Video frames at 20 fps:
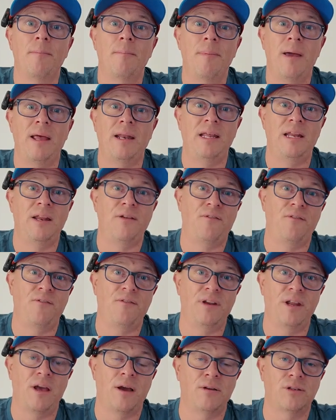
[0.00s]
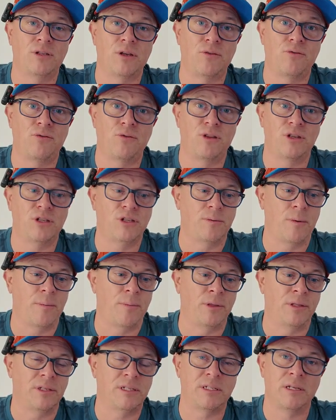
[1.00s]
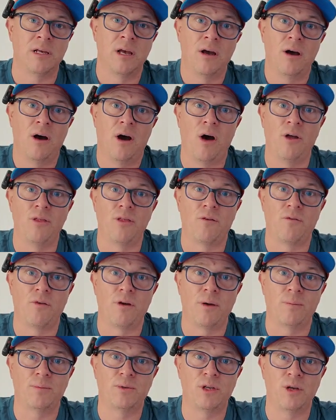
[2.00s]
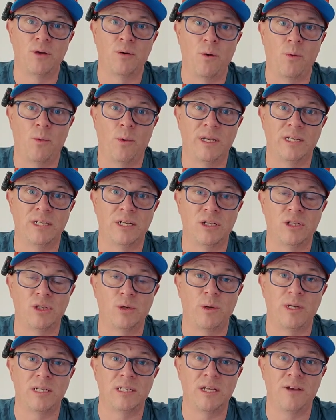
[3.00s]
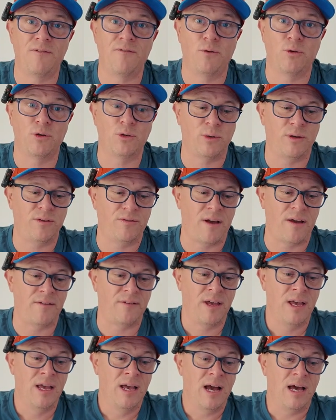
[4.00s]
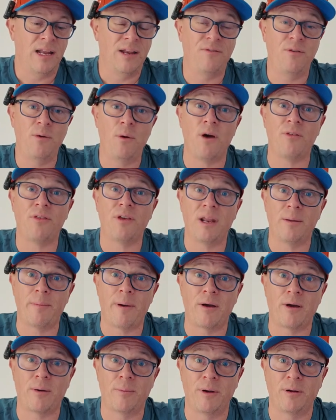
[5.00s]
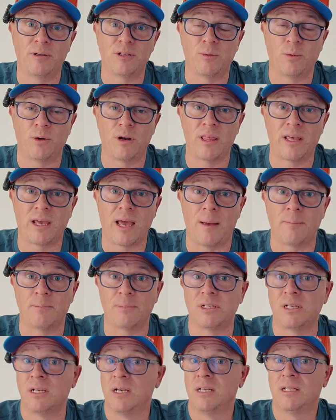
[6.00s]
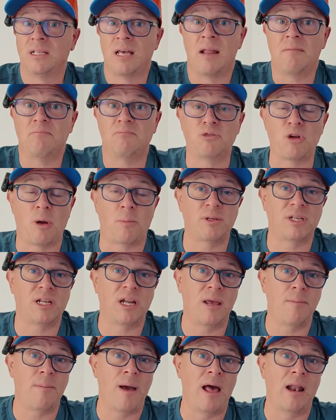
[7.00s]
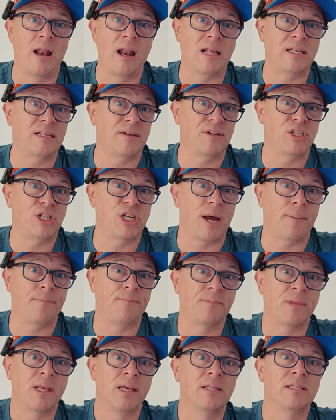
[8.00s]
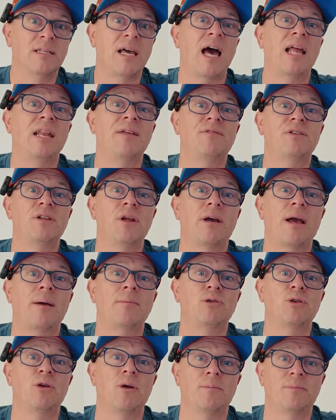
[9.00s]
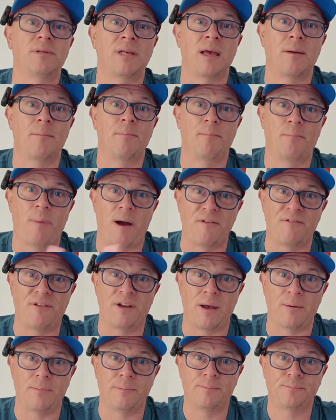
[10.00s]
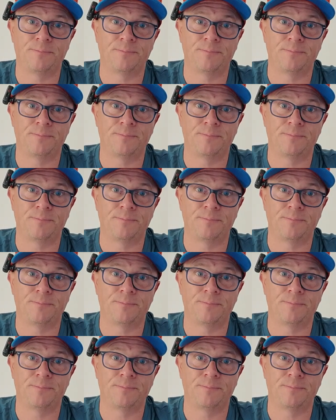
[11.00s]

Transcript: many different videos through the summer months on the run up to winter 24-25. And if you are thinking about coming on to one of the camps, then drop us an email and let's have a chat. It's Andy for Snow Camps Europe saying bye for now.